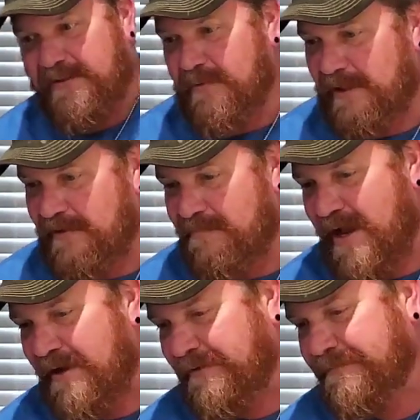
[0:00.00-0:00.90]
doing a little
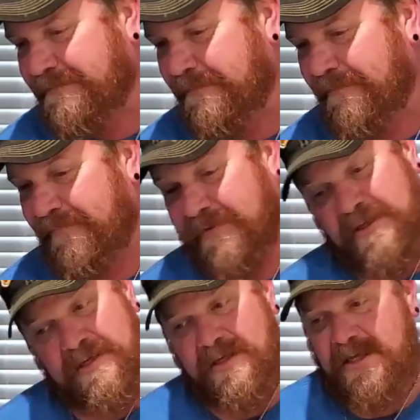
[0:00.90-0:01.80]
better.
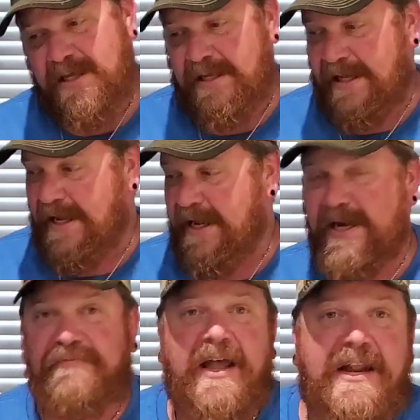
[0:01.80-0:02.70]
And
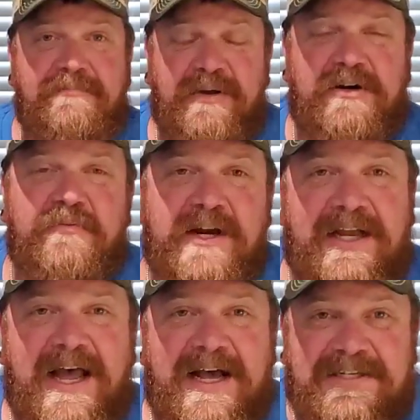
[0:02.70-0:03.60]
if I had to pick a winner,
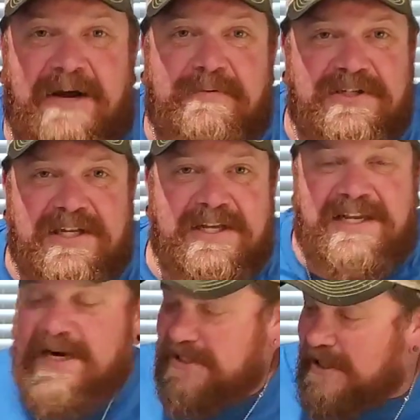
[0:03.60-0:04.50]
guys, I would say it's
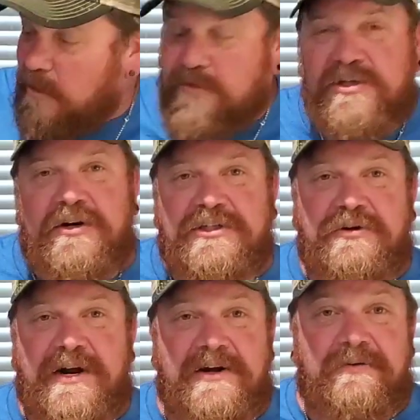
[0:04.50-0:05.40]
actually the Ozark
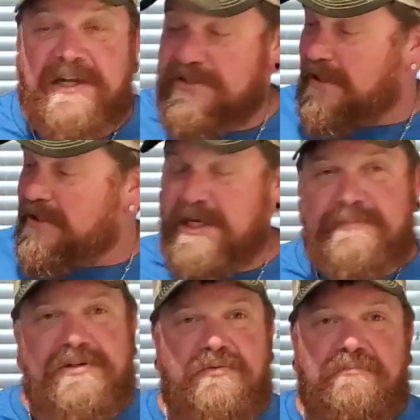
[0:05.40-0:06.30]
Trail. It's the
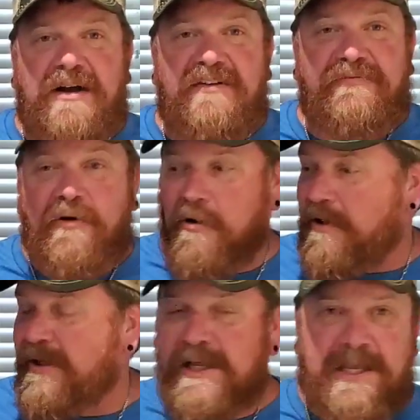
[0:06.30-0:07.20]
cheapest one by
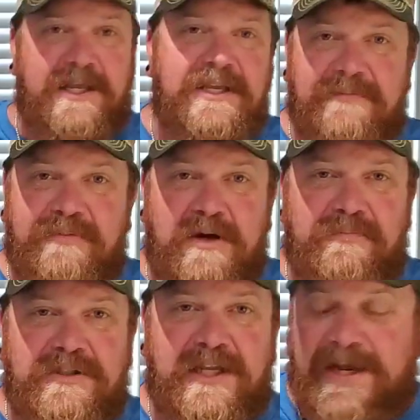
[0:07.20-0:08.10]
far. It kept up
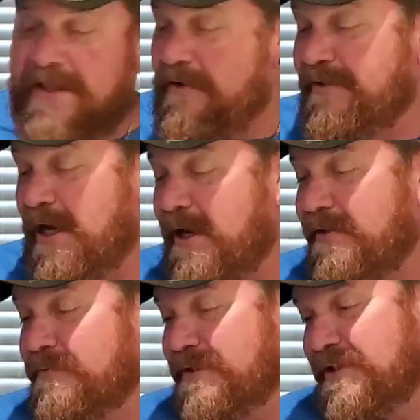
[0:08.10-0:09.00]
with the
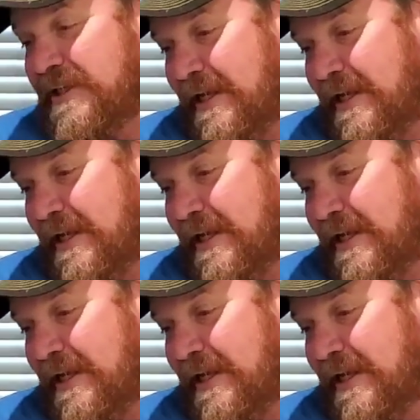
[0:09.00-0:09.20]
other ones,